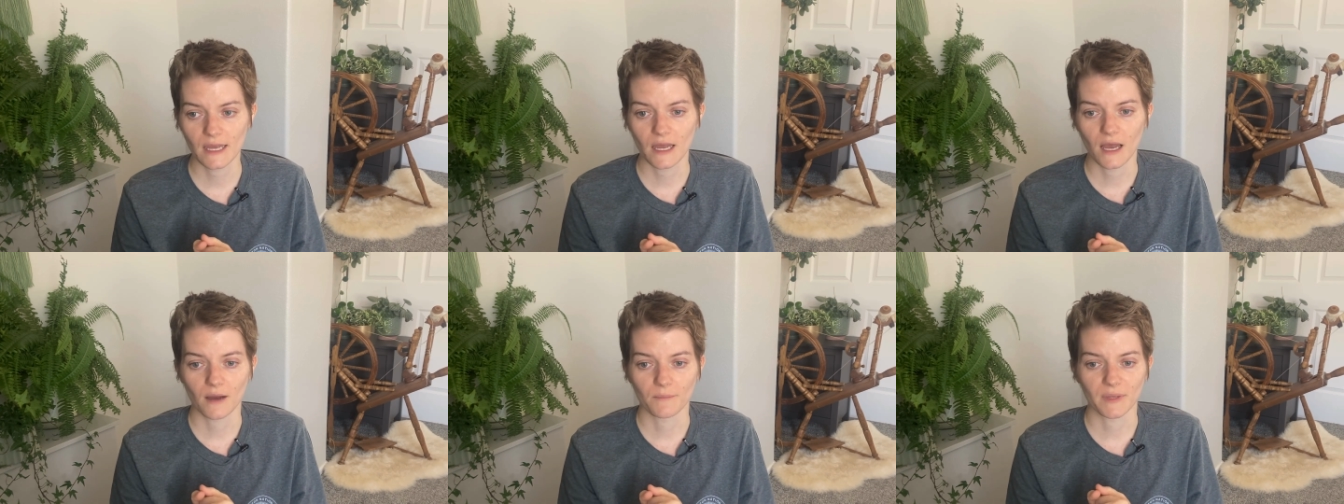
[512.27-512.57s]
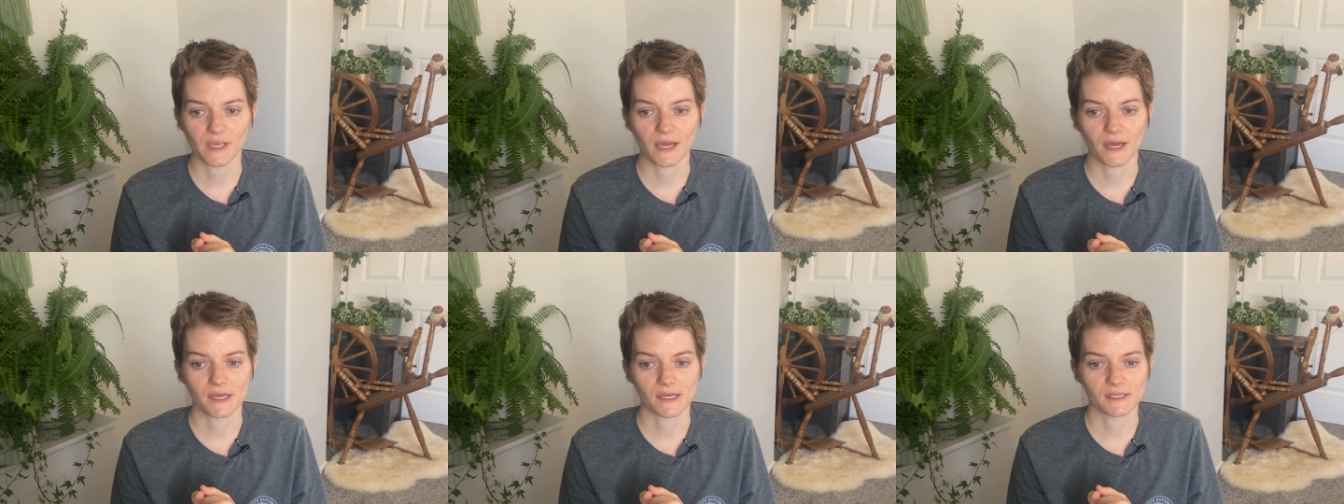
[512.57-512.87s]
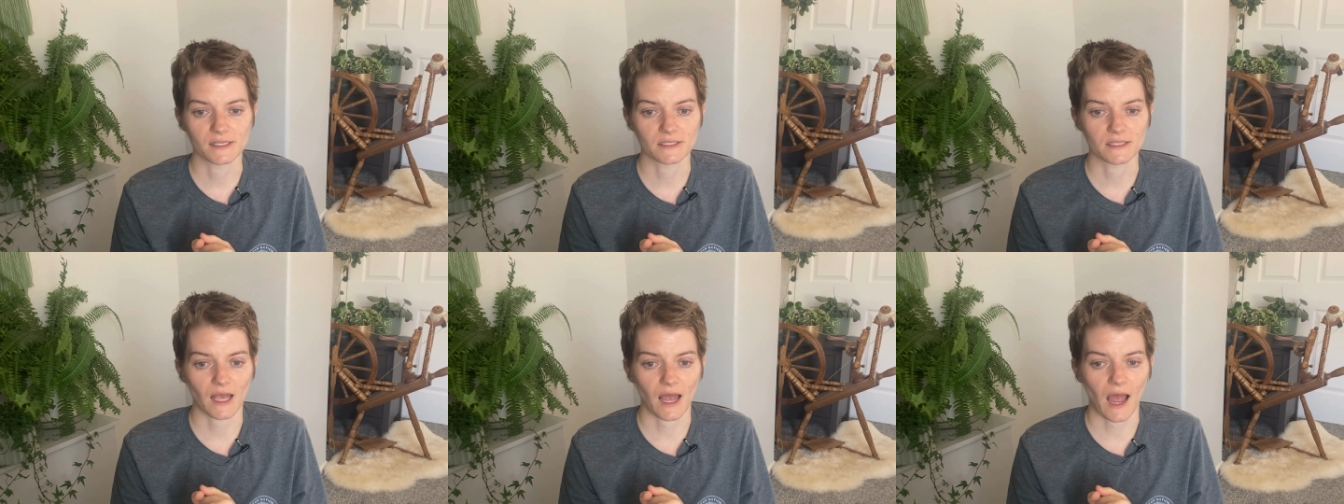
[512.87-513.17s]

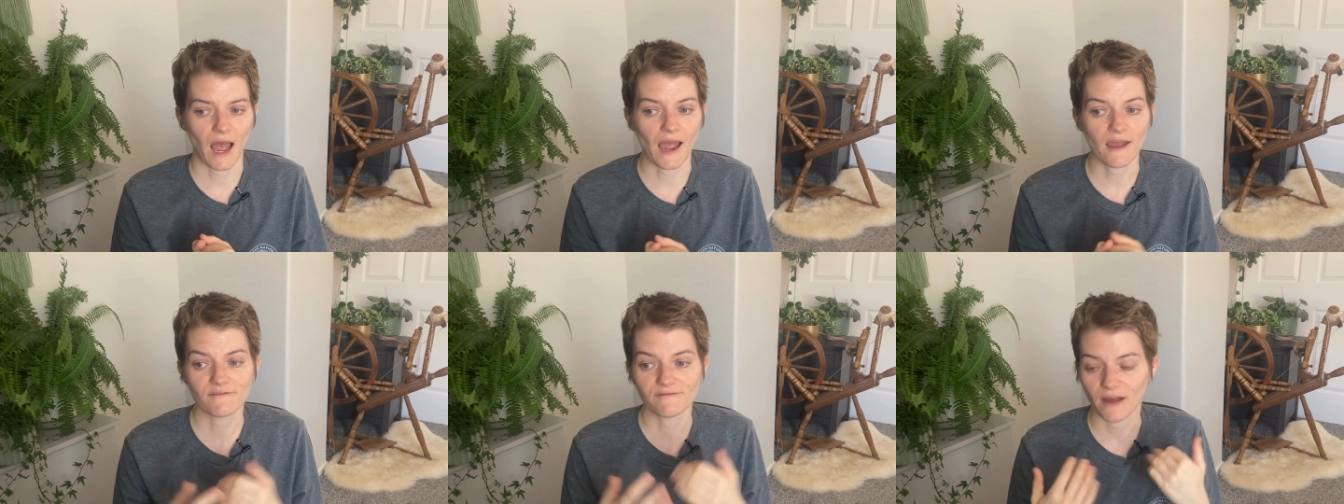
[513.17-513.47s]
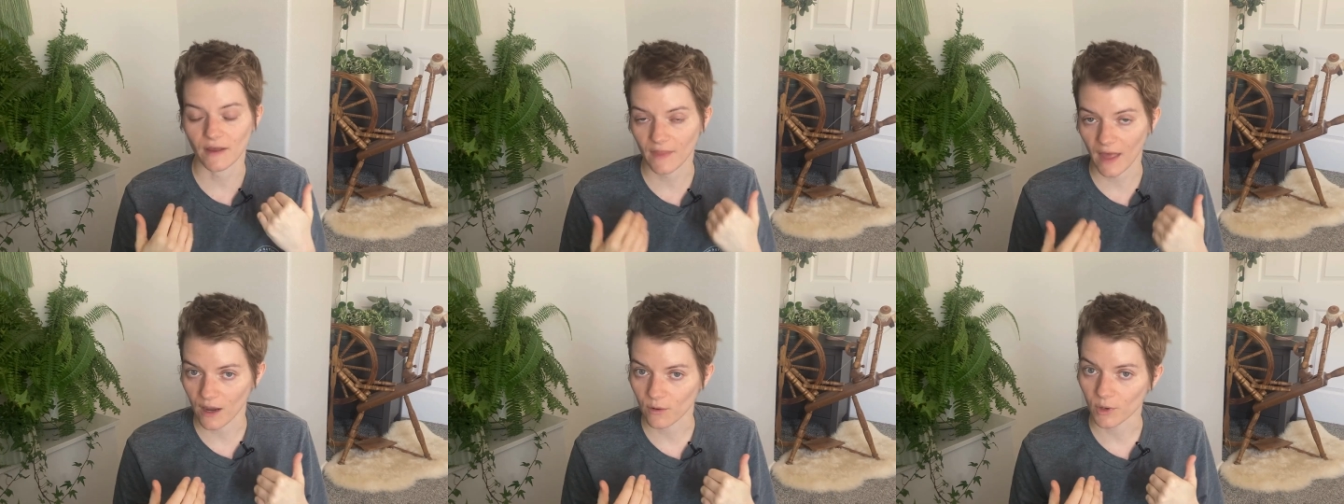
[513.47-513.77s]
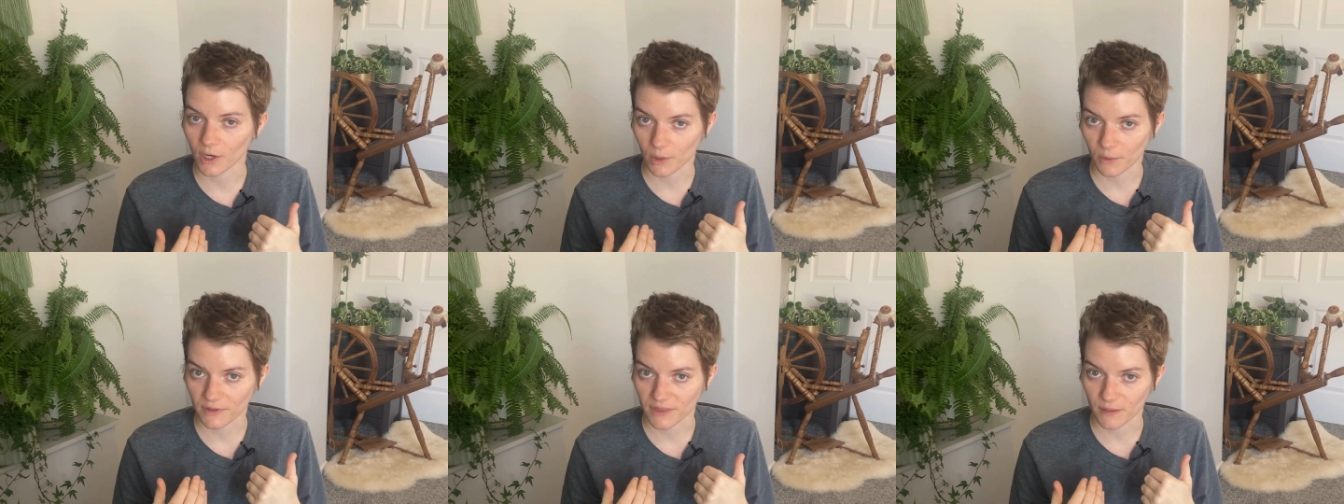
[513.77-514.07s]
because I found that I
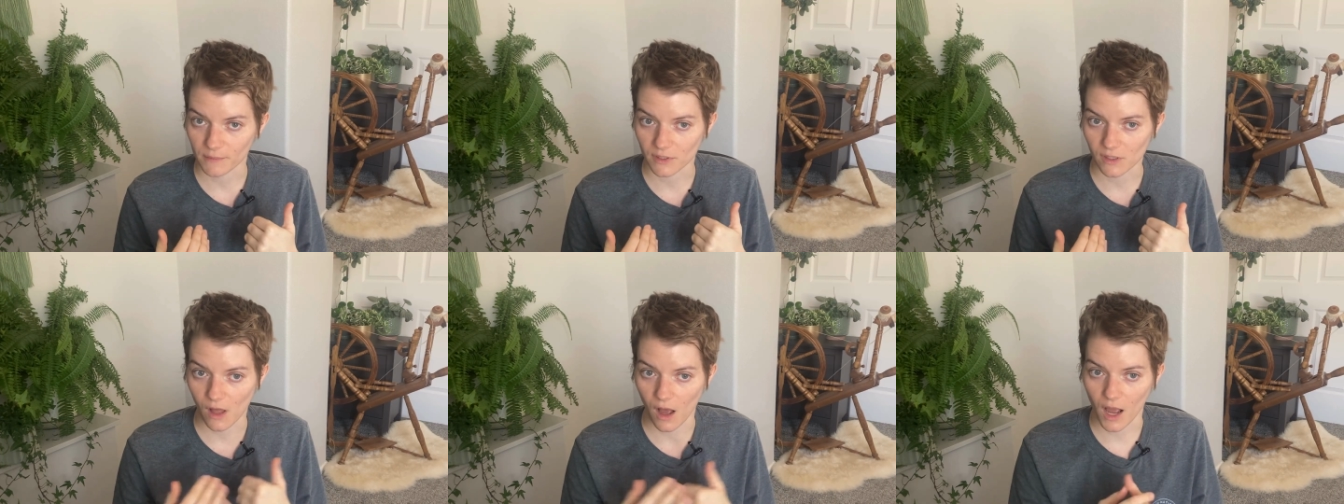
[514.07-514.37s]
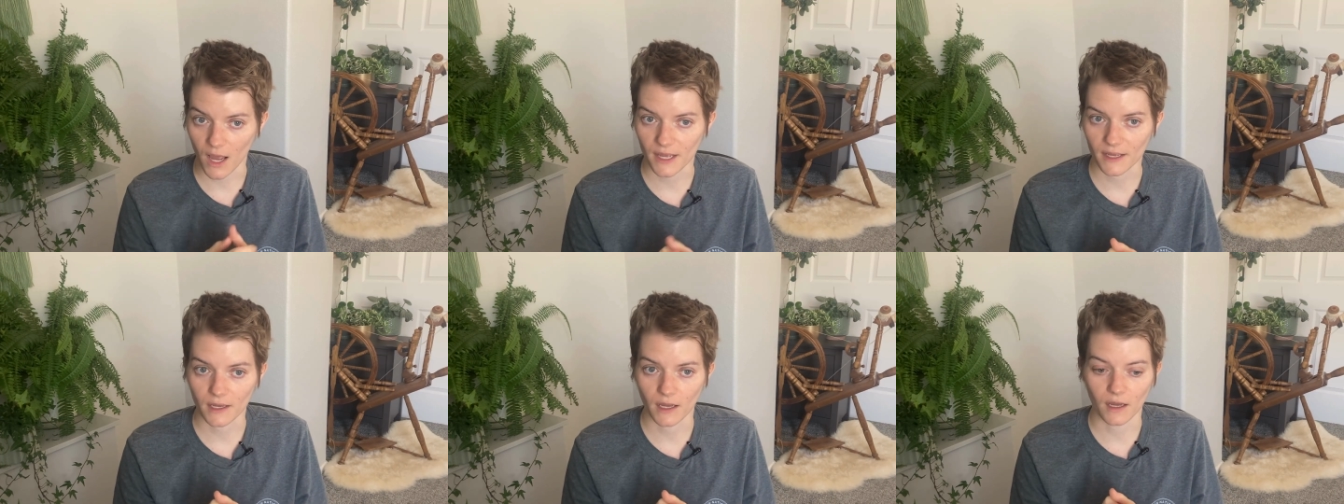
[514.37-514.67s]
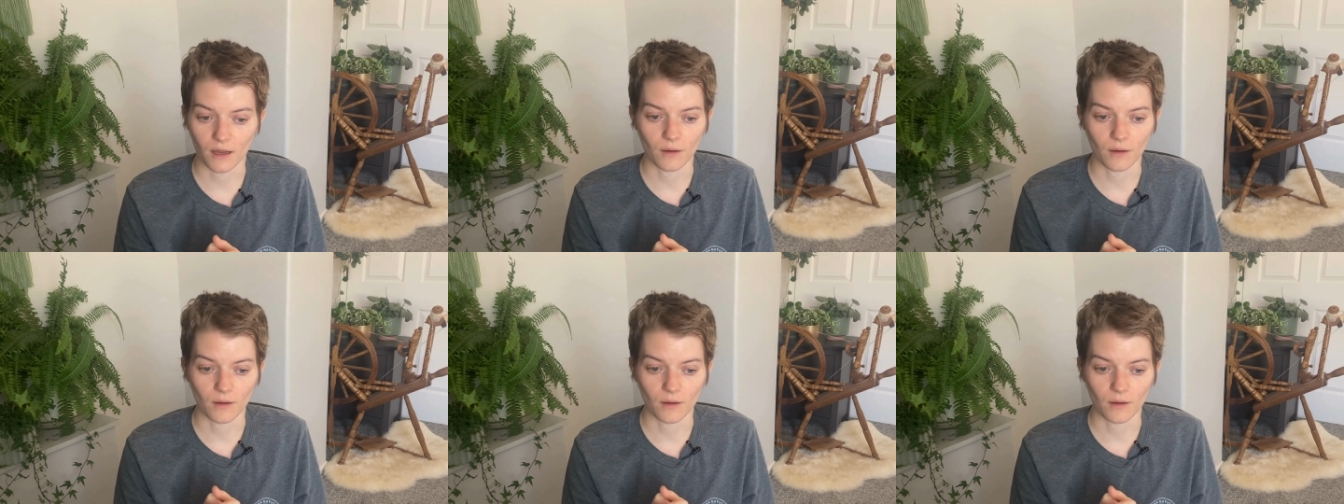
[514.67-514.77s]
work with them a lot.